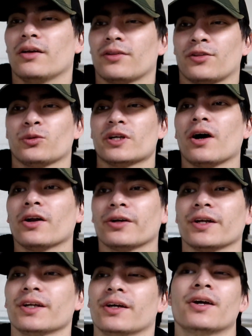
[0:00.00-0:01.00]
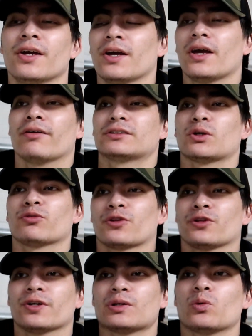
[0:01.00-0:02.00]
300, it's over
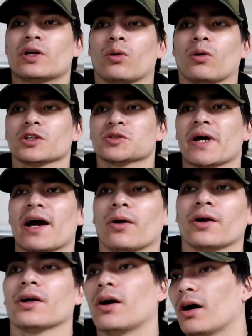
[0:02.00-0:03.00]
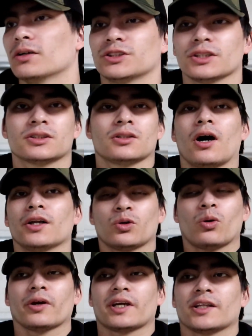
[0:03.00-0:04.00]
30 wheel horsepower just
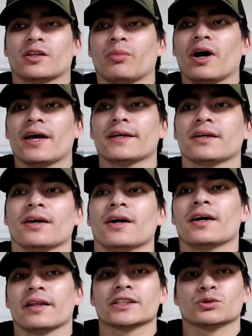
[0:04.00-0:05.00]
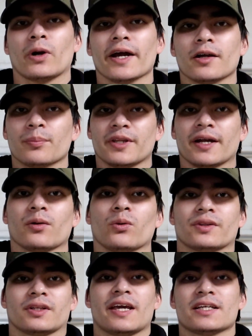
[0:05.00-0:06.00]
uncorking the bike. That's right up there
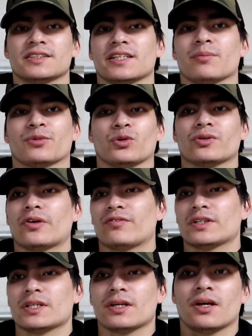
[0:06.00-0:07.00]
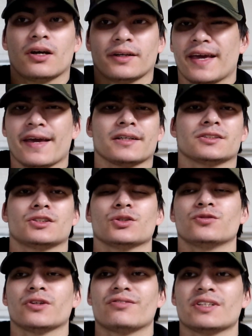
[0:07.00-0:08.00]
with the KTM 350, the
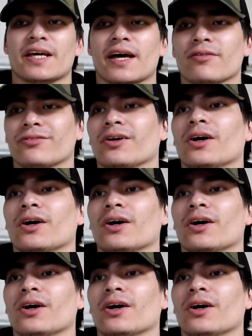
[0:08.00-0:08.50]
KX250F,